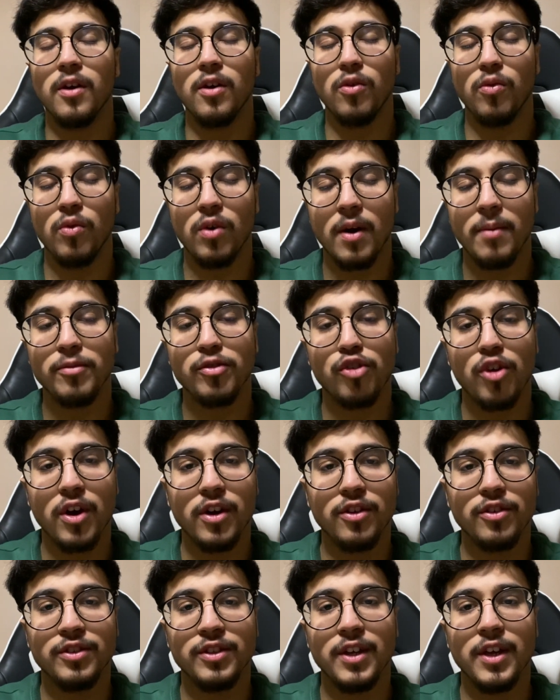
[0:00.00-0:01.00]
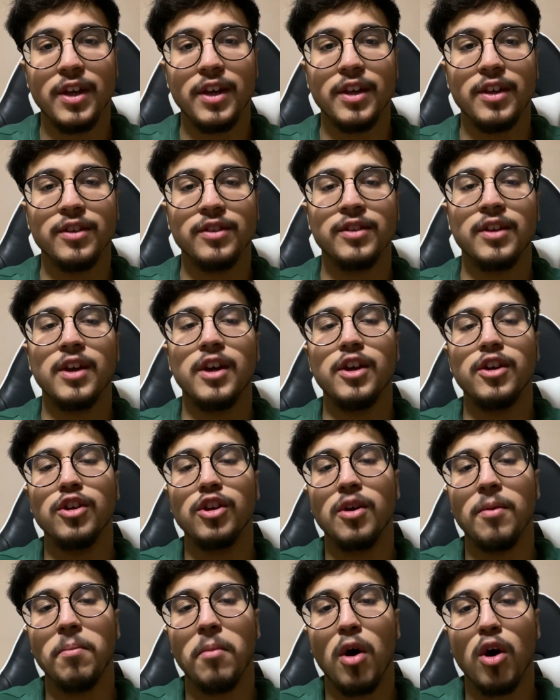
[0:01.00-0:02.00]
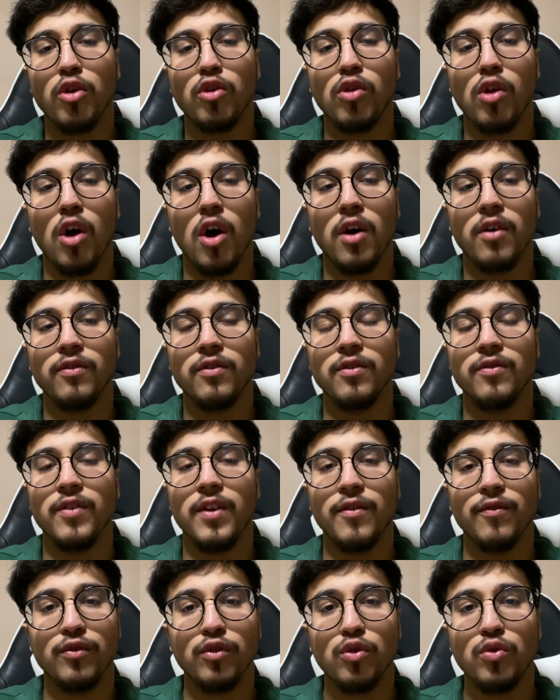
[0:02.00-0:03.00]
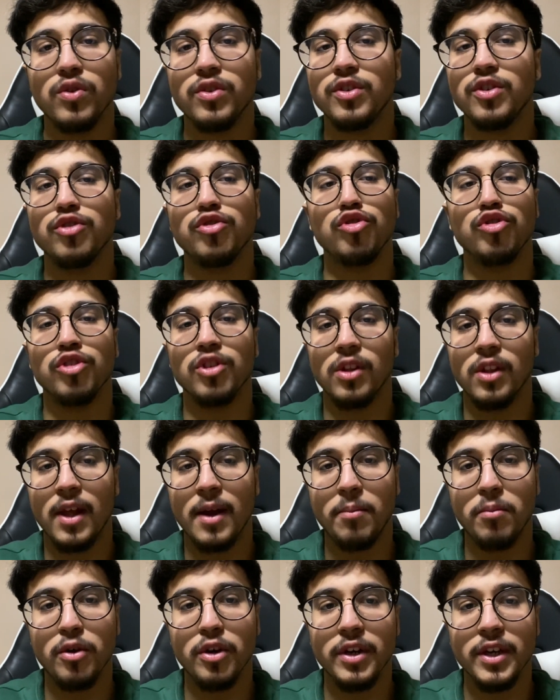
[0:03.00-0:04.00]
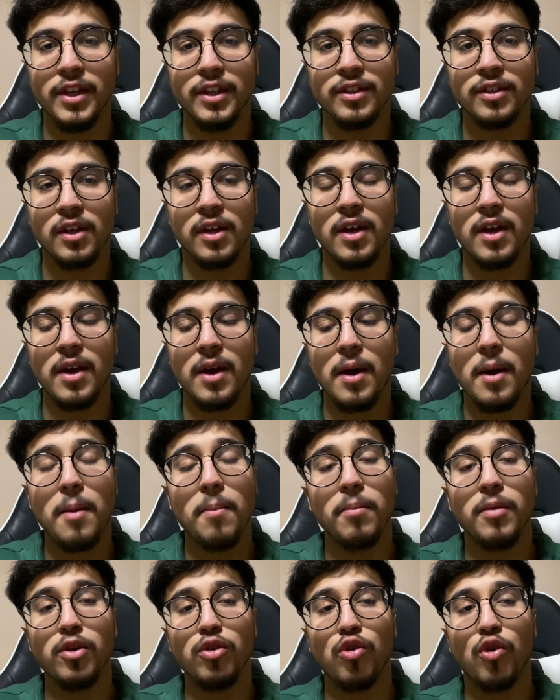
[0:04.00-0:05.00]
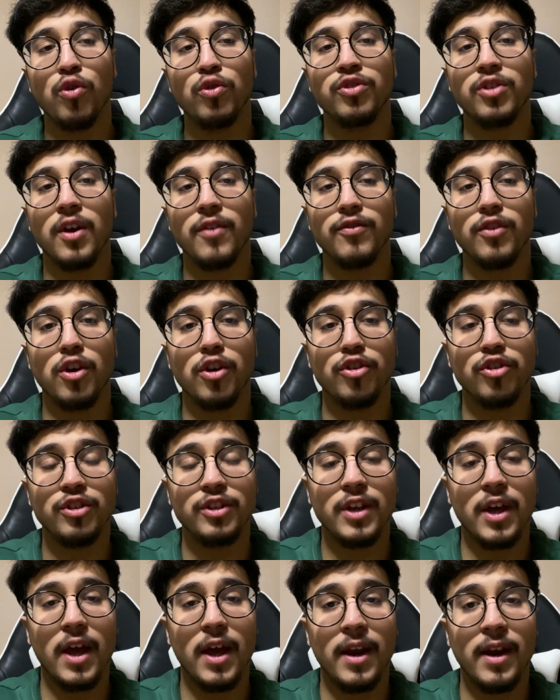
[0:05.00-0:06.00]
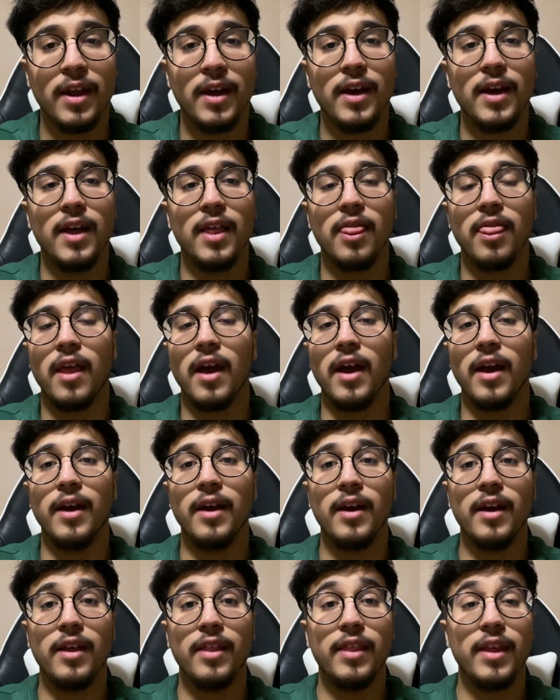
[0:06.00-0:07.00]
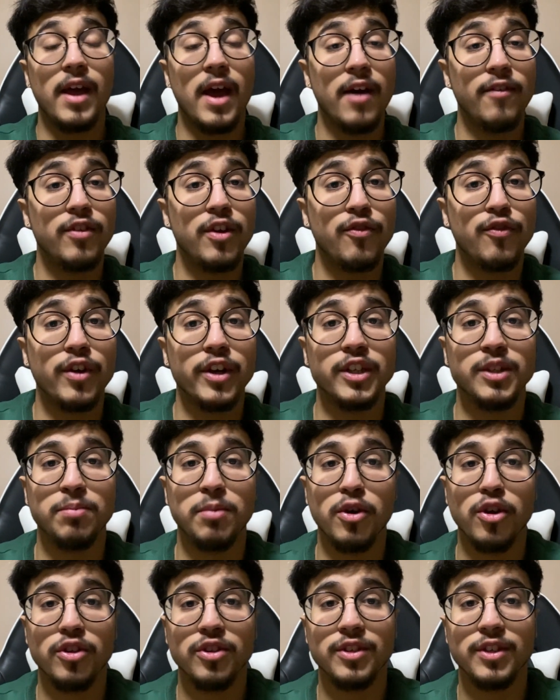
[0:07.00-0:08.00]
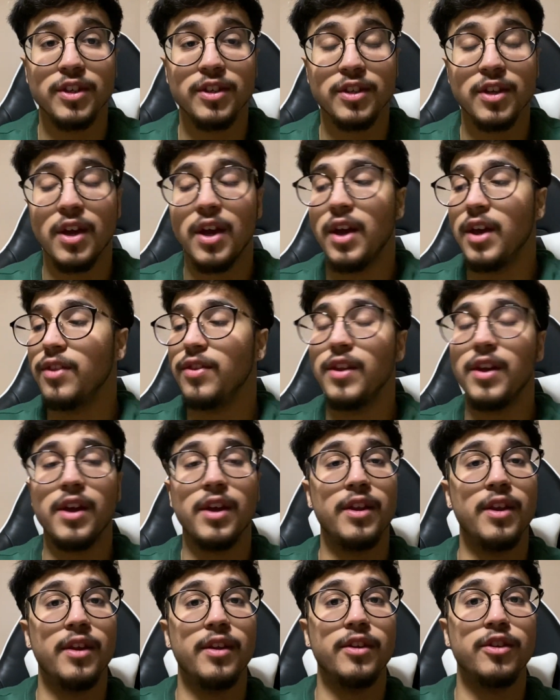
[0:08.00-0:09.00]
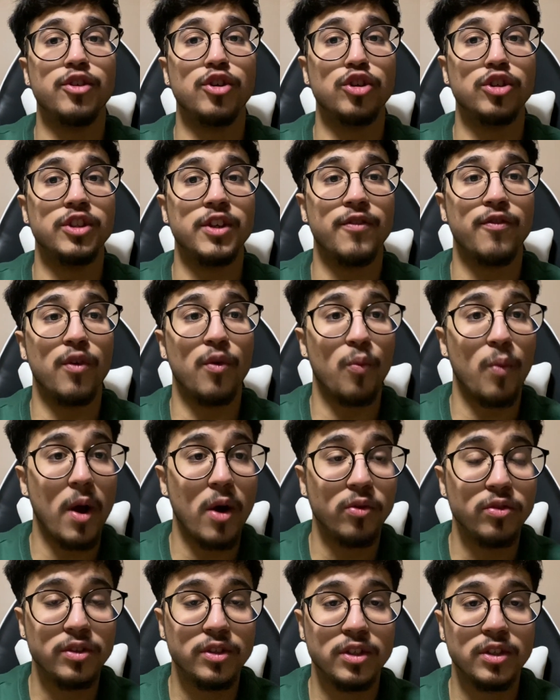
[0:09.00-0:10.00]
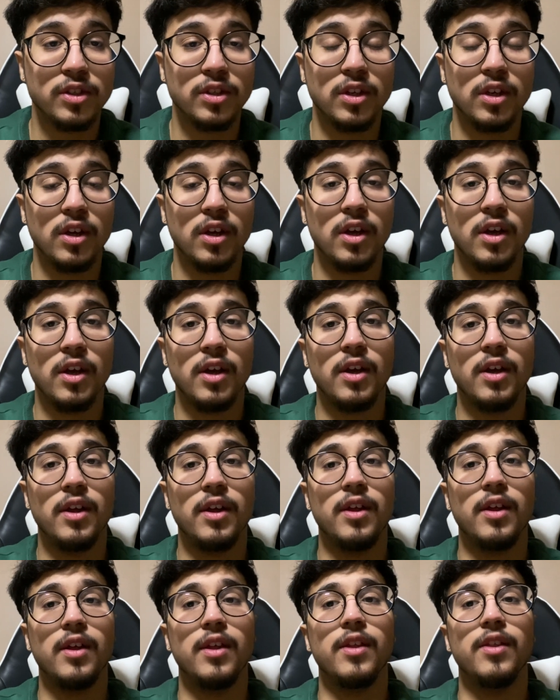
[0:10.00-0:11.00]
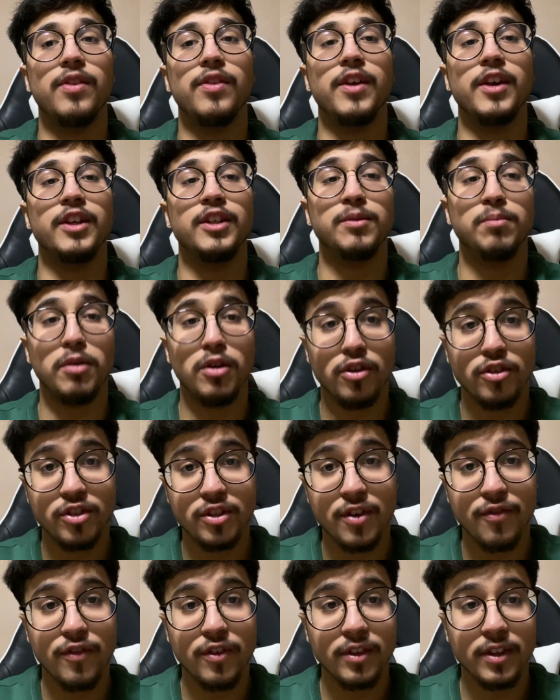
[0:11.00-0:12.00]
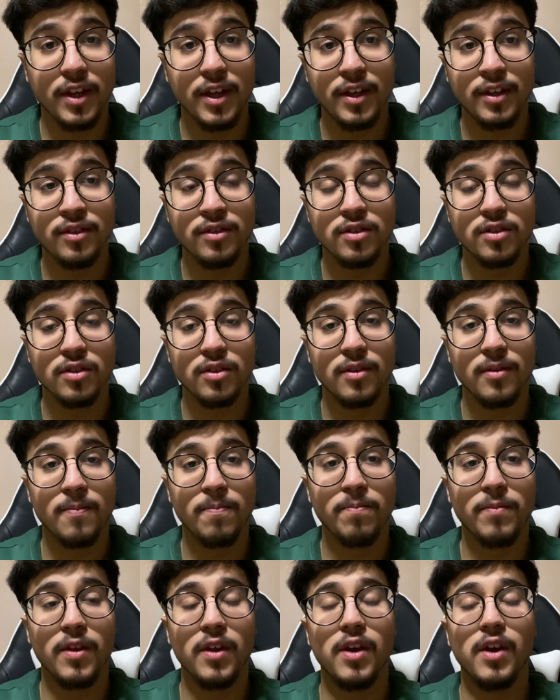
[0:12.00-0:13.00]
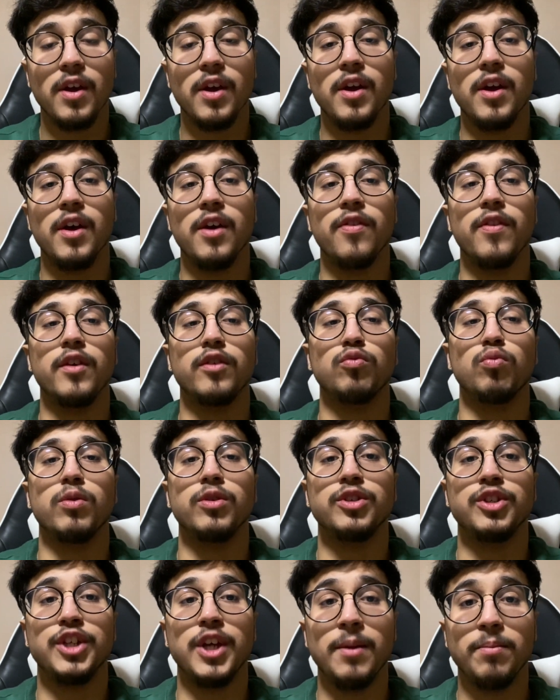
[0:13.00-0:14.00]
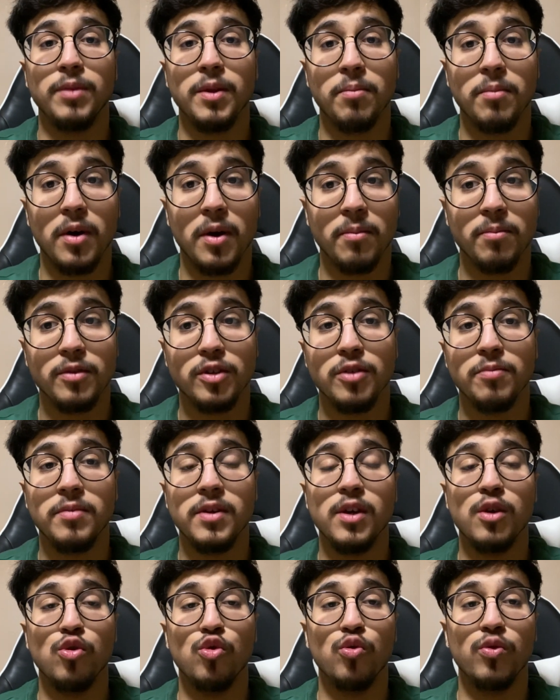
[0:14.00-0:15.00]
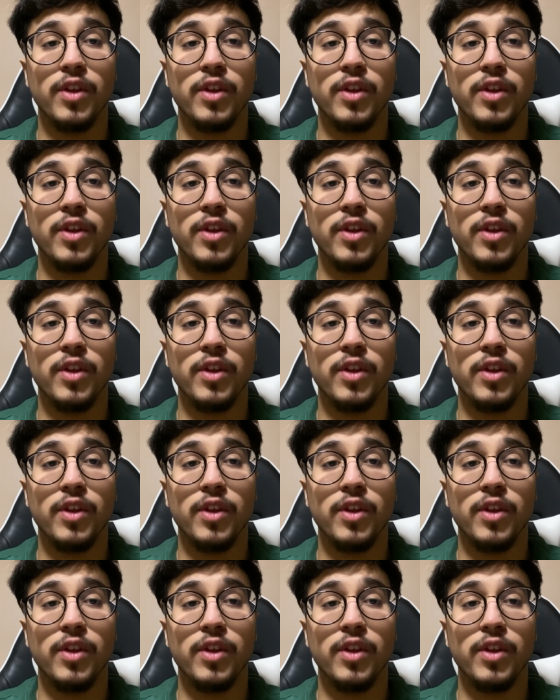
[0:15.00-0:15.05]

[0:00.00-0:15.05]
what i'm trying to say is you can model off of influencers or celebrities but you also have to understand that they have different experiences. They took different routes, they experienced different things, and that's what shaped them up to be who